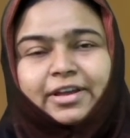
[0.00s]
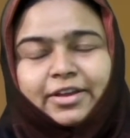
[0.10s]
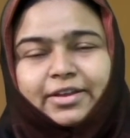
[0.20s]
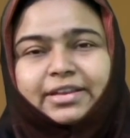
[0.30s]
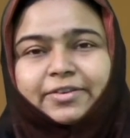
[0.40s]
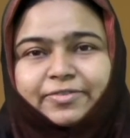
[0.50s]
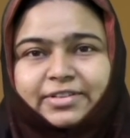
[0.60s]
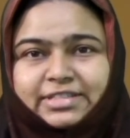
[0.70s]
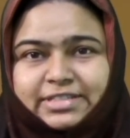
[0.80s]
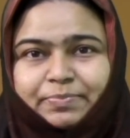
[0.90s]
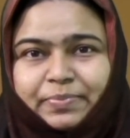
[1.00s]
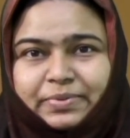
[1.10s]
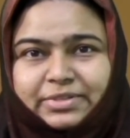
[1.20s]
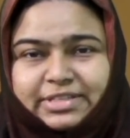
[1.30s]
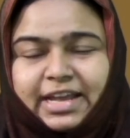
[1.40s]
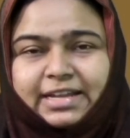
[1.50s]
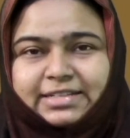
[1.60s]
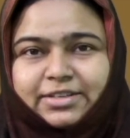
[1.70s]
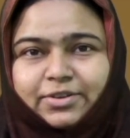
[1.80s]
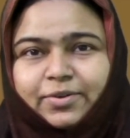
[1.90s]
in different states.